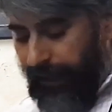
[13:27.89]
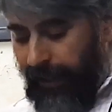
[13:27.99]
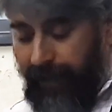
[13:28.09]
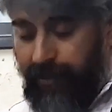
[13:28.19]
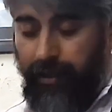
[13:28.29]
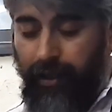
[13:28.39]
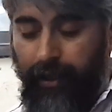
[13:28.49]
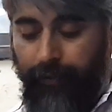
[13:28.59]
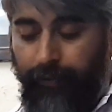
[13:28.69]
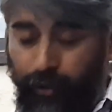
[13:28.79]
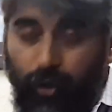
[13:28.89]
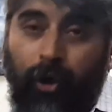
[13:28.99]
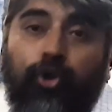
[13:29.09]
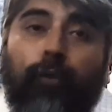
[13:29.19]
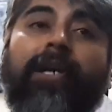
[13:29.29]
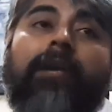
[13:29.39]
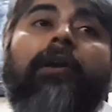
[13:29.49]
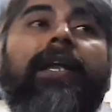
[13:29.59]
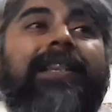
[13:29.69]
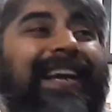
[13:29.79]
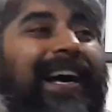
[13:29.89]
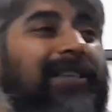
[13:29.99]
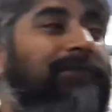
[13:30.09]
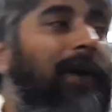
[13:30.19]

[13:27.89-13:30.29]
in the last, so particularly in the last